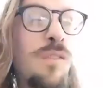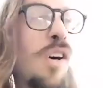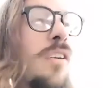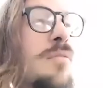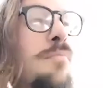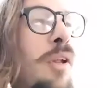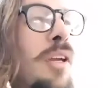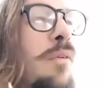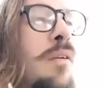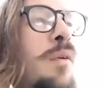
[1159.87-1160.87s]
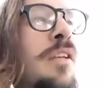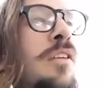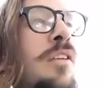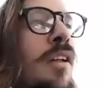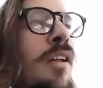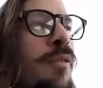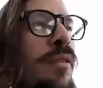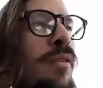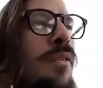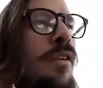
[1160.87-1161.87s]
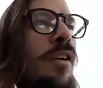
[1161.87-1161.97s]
contemplate what we'd gone through.